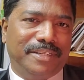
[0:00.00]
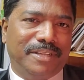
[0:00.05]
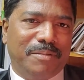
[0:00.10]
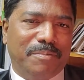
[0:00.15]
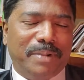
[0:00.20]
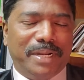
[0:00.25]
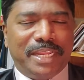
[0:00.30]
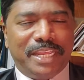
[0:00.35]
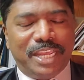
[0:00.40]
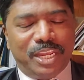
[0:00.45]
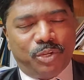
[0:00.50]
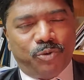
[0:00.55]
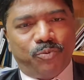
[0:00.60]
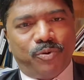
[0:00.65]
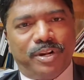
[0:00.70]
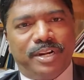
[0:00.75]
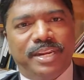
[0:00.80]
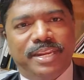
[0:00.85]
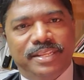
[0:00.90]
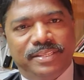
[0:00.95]
But each
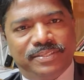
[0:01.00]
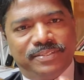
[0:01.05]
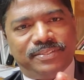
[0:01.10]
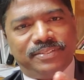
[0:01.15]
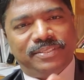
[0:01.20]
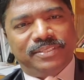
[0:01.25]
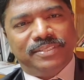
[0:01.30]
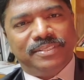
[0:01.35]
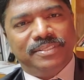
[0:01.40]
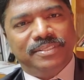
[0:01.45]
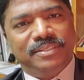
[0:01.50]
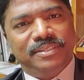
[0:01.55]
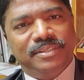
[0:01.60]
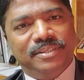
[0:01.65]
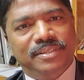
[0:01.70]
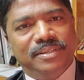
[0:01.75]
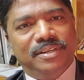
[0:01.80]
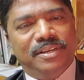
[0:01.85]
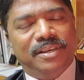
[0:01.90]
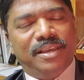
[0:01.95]
one is
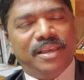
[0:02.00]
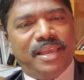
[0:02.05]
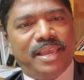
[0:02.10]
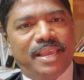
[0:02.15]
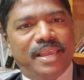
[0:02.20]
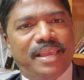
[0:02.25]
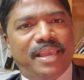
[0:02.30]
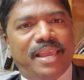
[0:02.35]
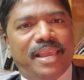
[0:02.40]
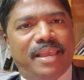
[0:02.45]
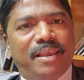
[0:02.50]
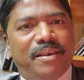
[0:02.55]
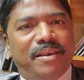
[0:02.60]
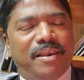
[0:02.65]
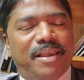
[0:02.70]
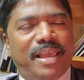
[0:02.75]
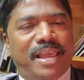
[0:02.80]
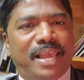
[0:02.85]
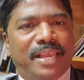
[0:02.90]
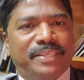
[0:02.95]

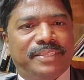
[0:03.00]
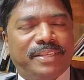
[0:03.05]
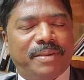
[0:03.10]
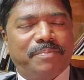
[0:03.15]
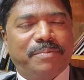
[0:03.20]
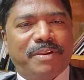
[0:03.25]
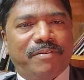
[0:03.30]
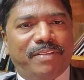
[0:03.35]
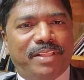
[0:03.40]
accepted.